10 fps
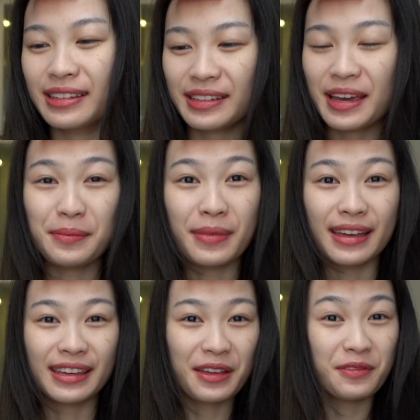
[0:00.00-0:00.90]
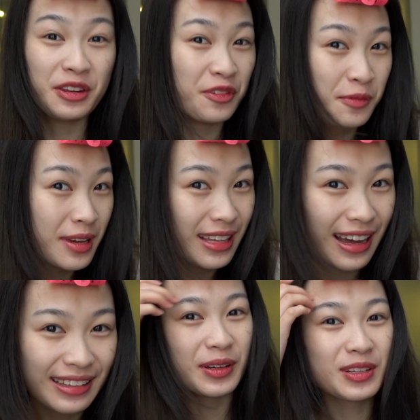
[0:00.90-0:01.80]
get my get ready with me
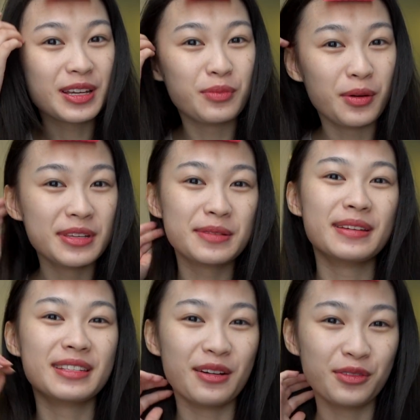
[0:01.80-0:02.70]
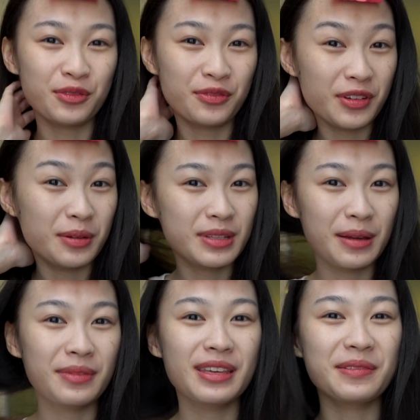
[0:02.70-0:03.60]
done because I promised myself to film
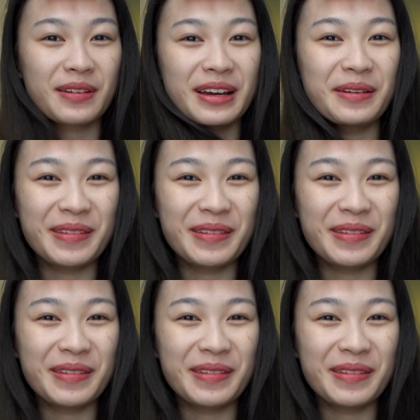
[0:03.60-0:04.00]
something when I'm